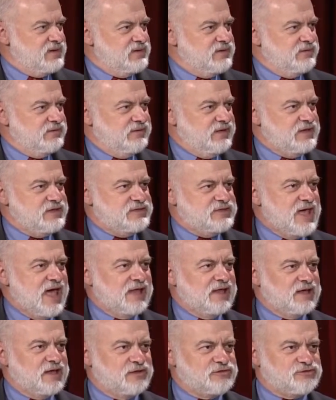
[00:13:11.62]
the
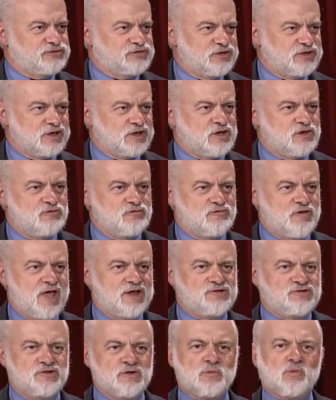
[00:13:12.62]
delegates to the
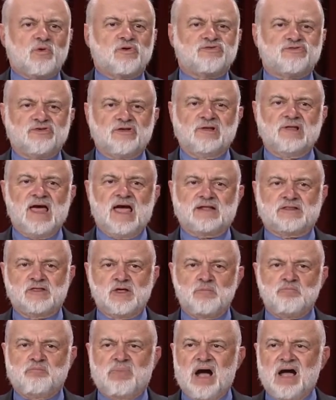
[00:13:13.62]
convention were
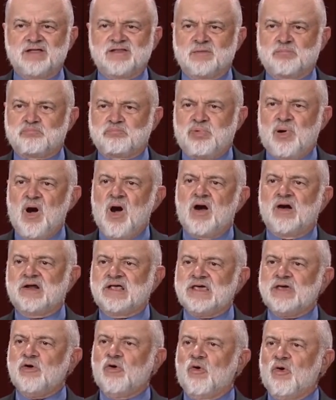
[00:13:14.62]
selected by the
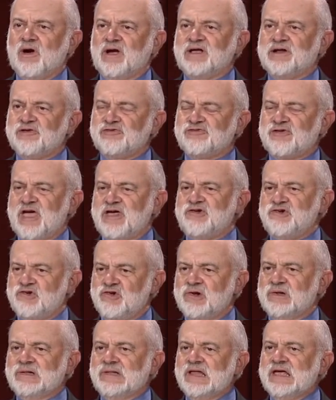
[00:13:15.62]
party
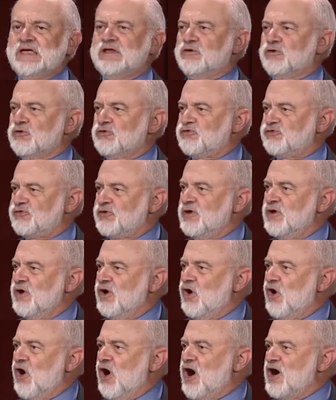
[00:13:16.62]
organization leaders,
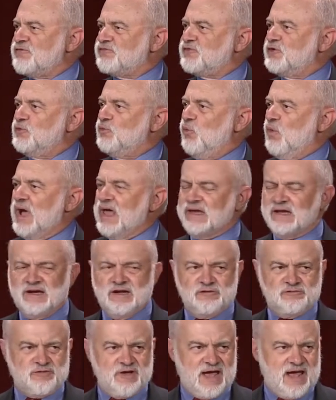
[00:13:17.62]
often well in
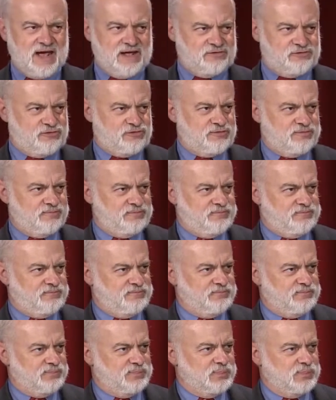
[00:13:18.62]
advance.
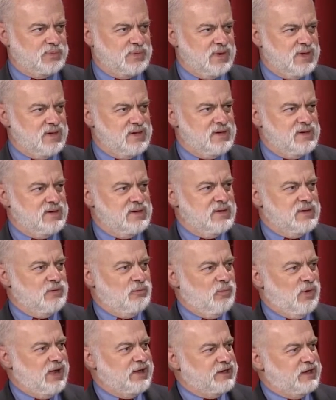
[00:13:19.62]

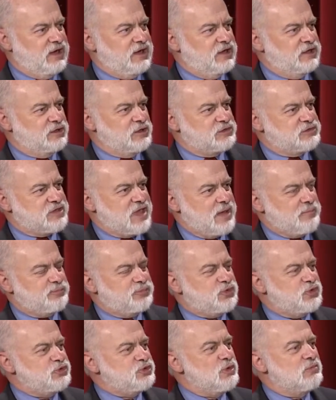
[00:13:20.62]
Well, in an
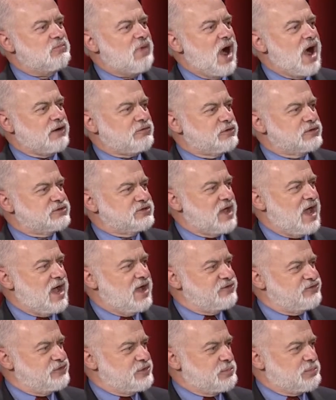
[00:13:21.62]
attempt to
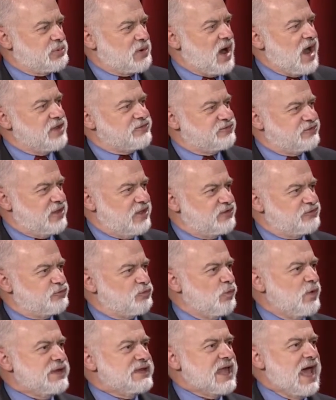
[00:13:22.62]
democratize the process,
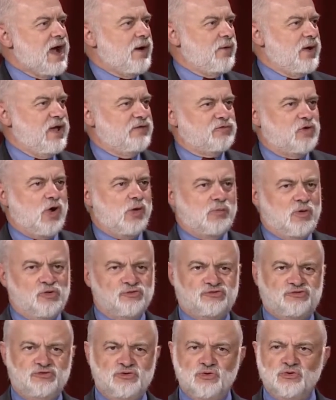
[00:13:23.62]
we now have
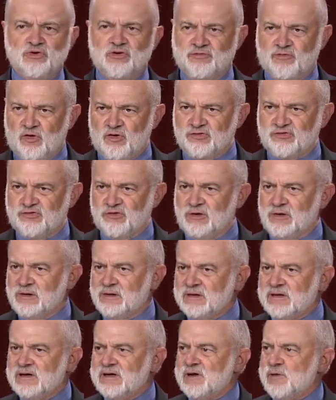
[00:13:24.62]
almost
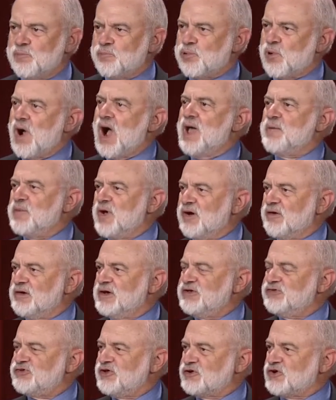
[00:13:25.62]
universal
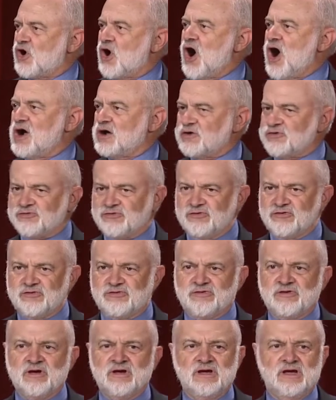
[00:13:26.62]
primaries and
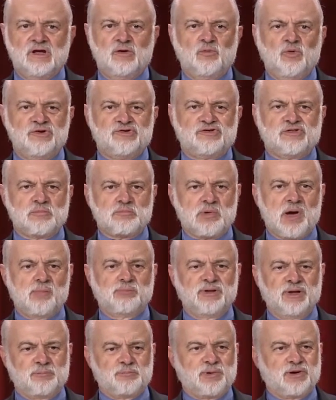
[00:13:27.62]
caucuses in which the
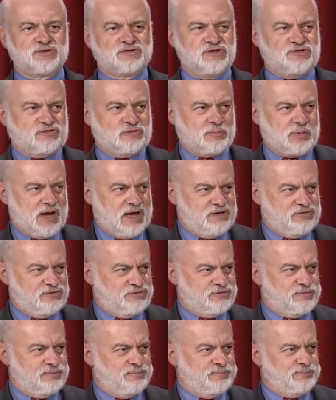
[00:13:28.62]
public
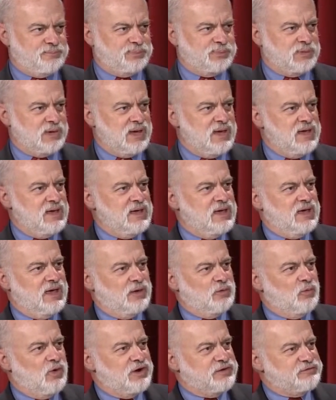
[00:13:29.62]
participates.
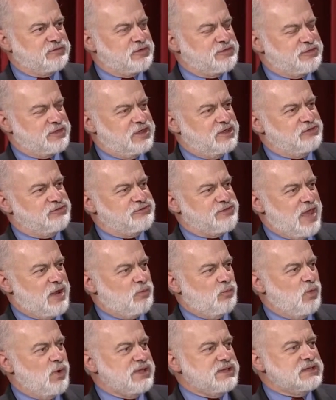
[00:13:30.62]
And one of the things
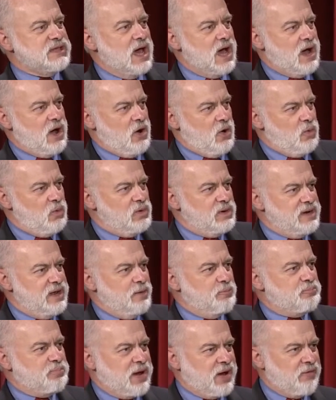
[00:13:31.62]
that we know
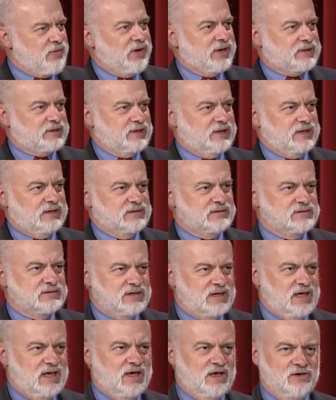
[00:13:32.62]
empirically
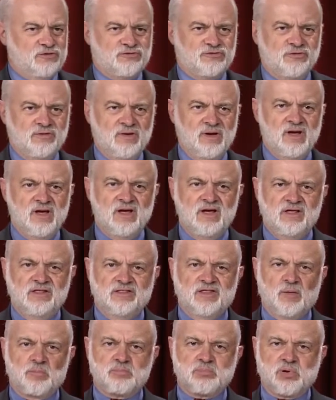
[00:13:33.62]
is
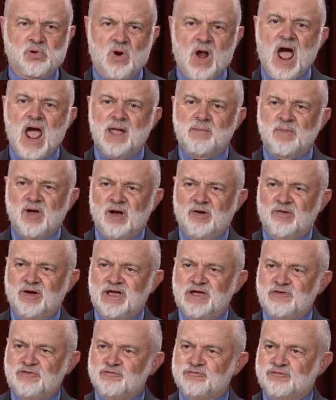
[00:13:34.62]
the
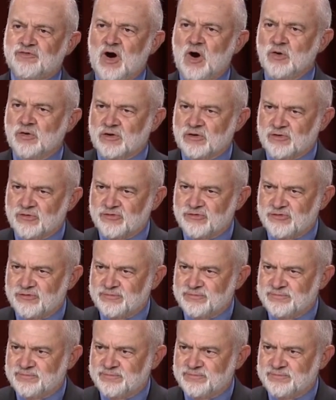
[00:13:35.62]
primary voters